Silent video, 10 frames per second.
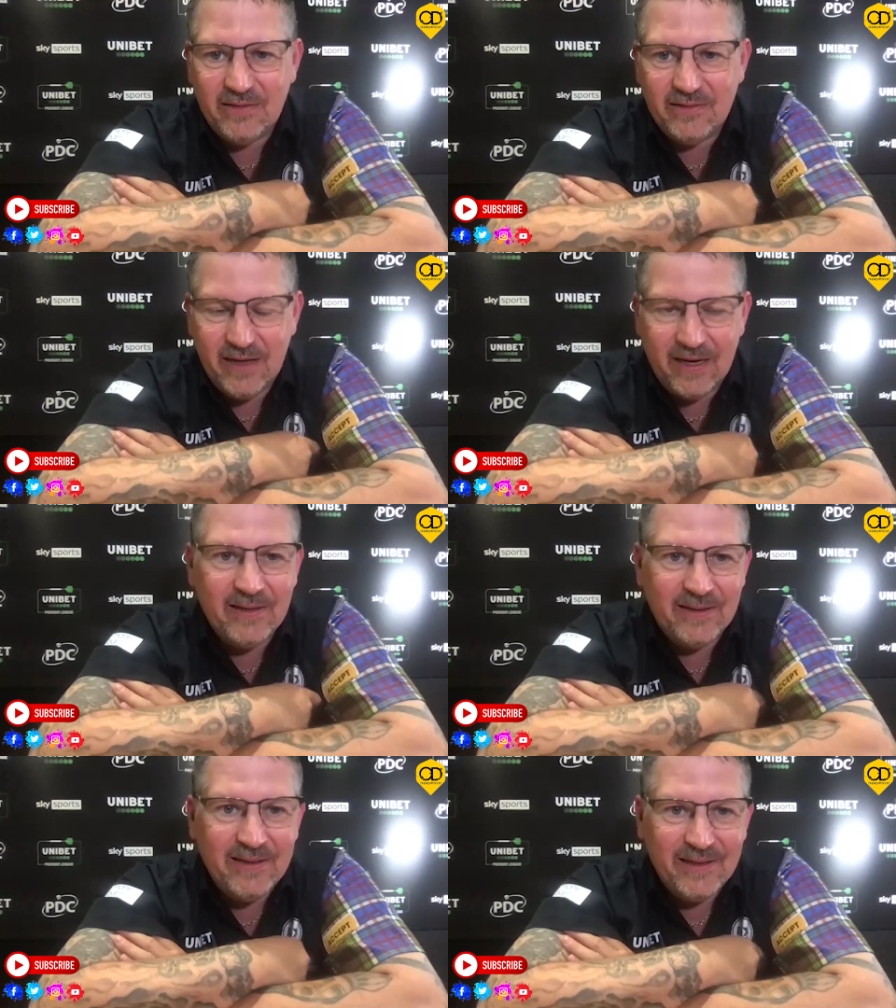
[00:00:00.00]
Yeah.
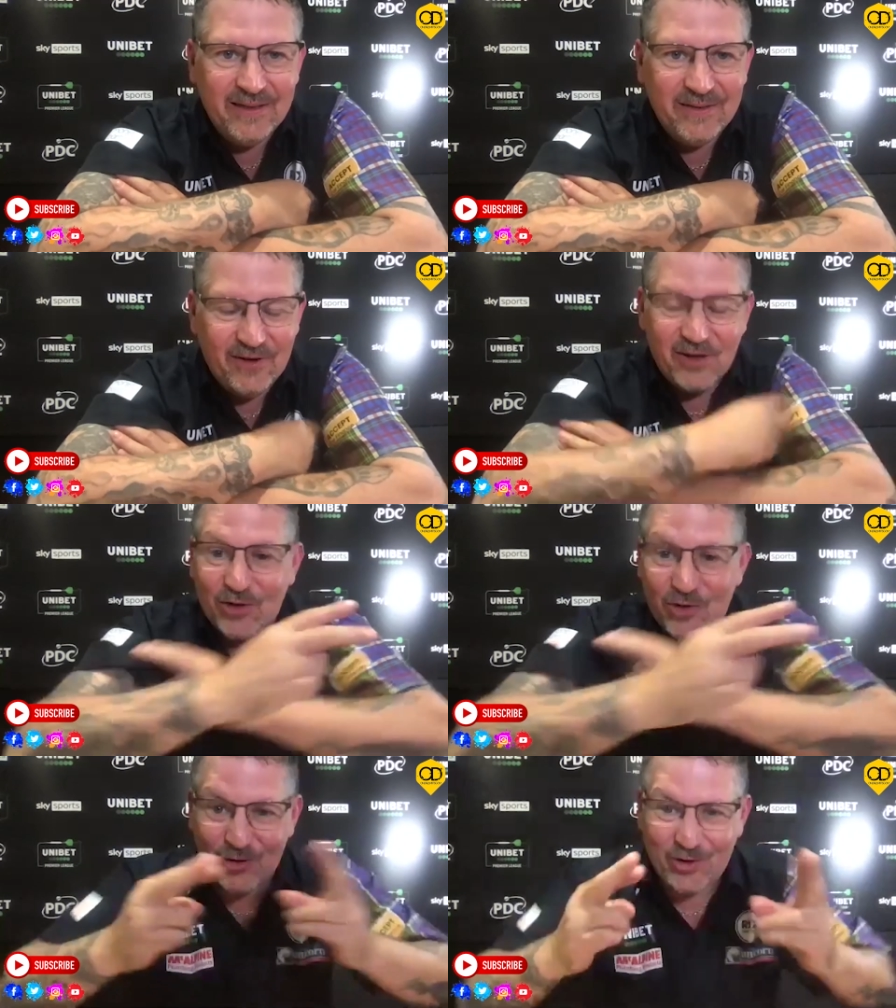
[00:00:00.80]

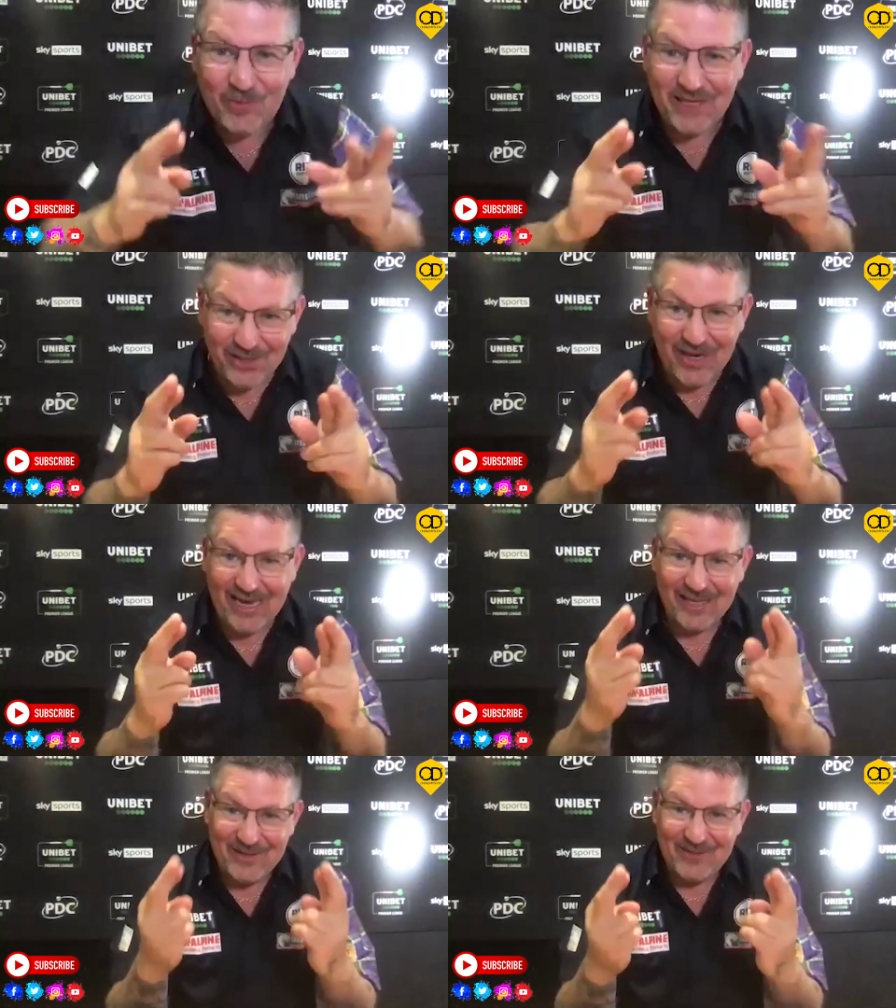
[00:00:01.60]
Fingers crossed it'll be his
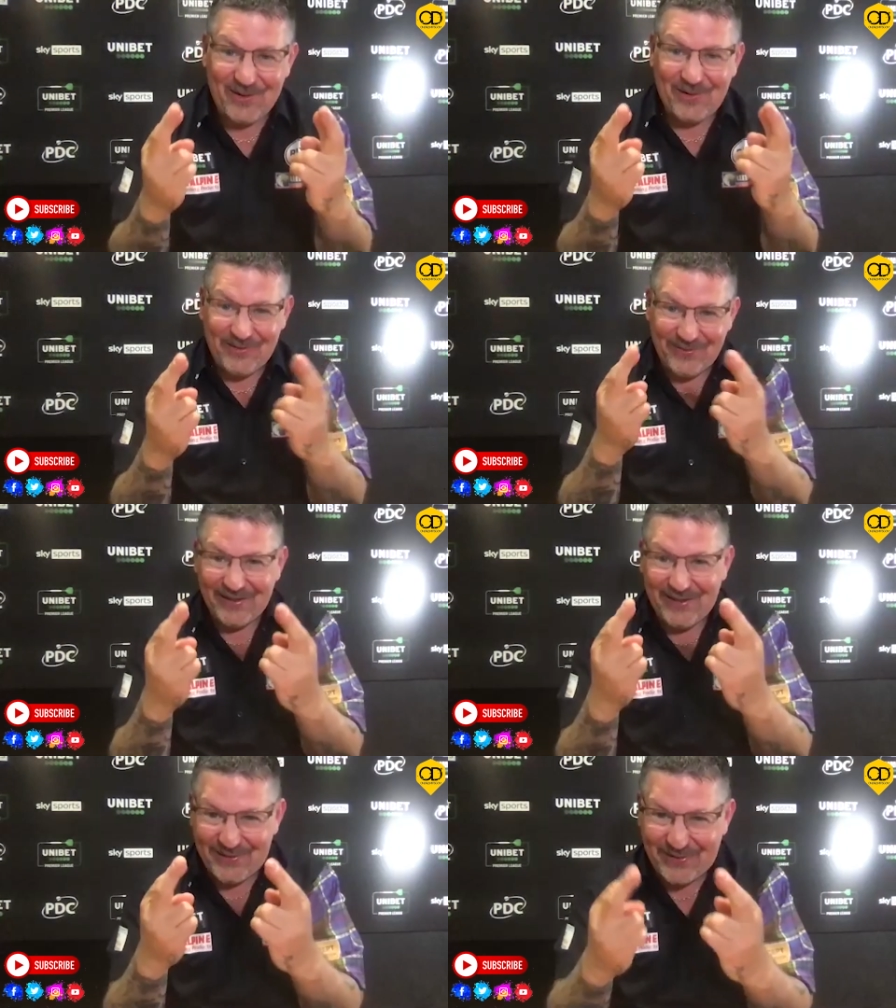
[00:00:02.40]
second tomorrow.
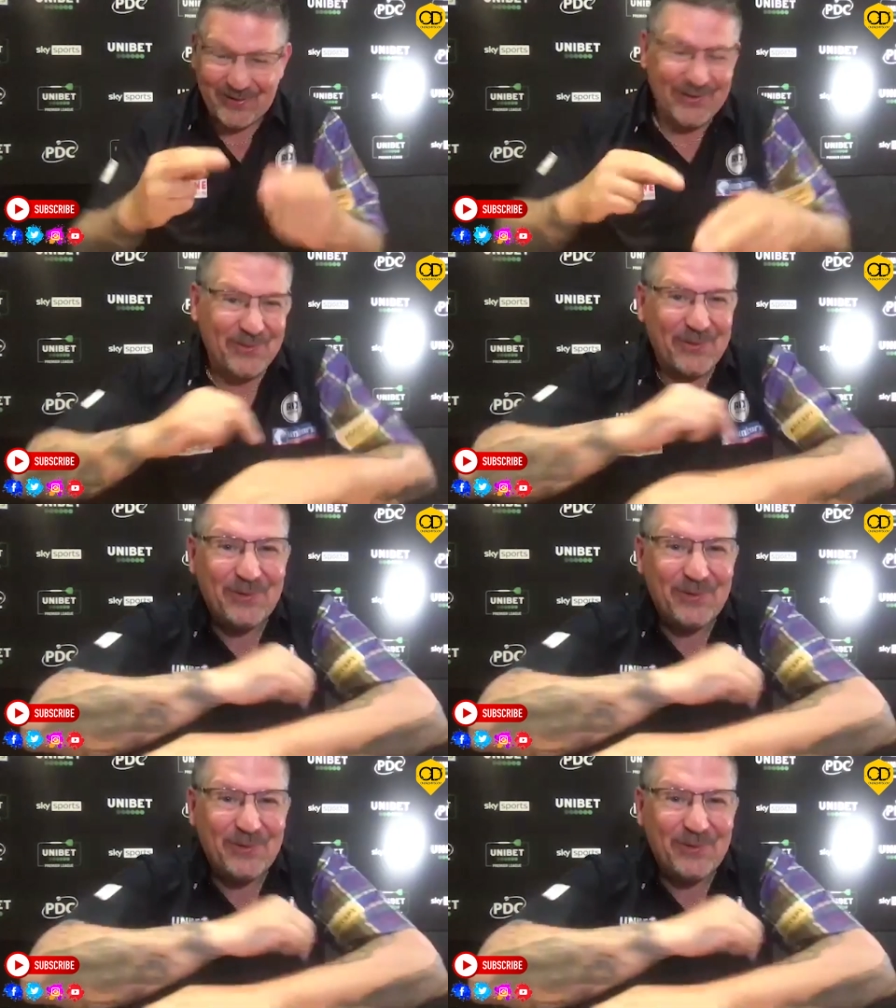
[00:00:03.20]
Fingers crossed.